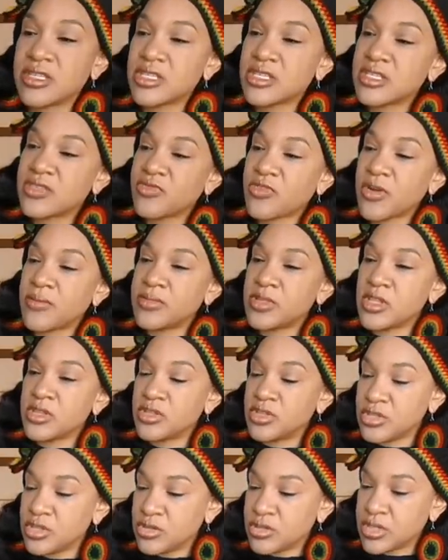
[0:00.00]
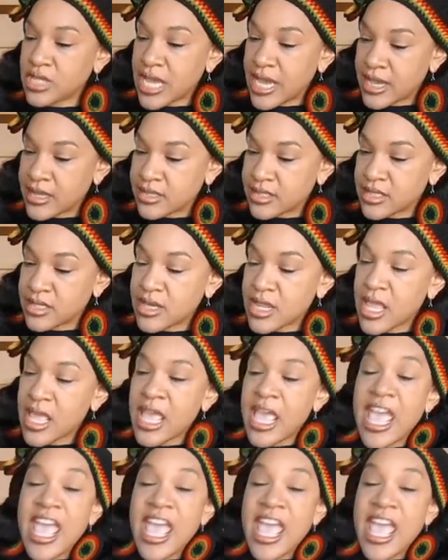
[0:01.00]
this is from the 2000